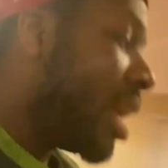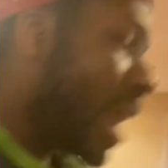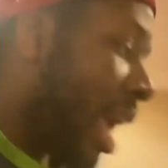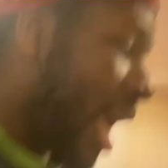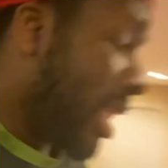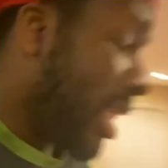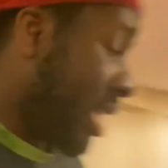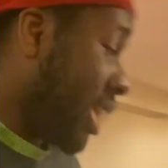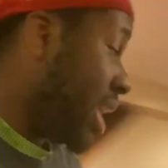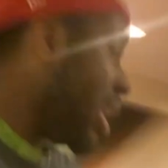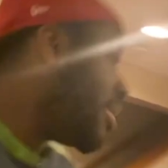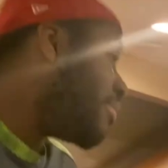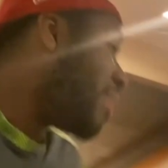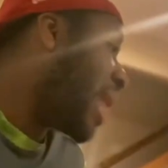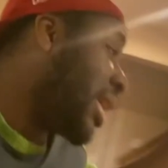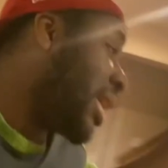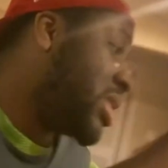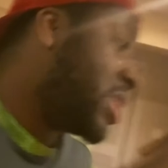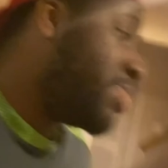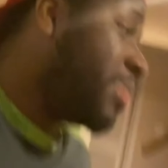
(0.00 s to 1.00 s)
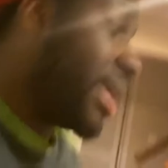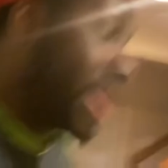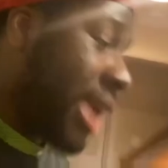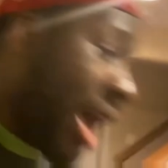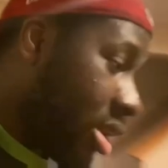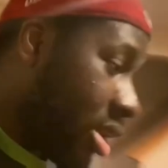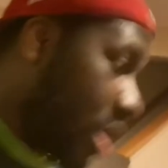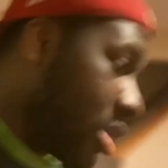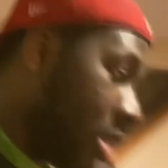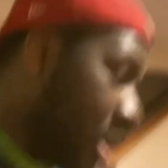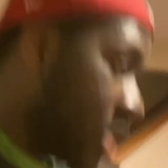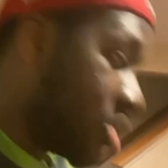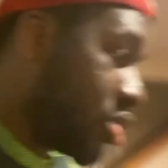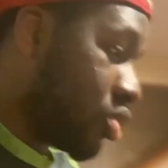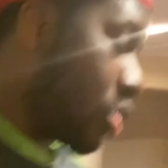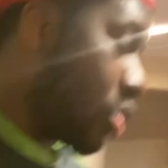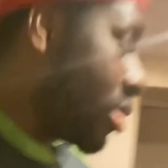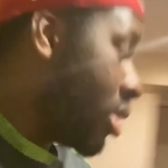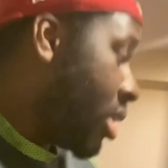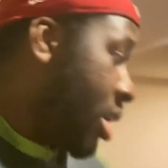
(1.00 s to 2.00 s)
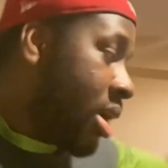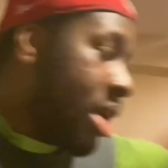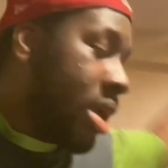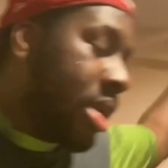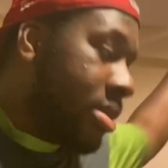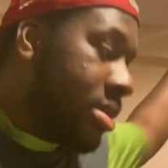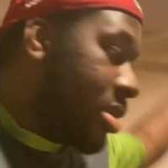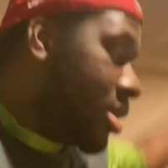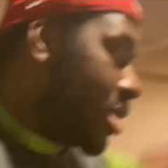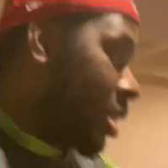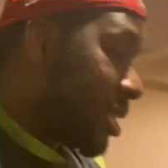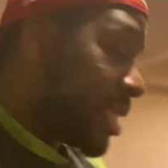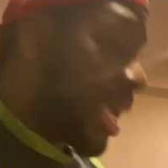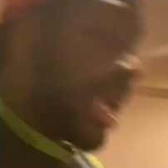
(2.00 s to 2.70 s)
And he might speak out on this or, you know, say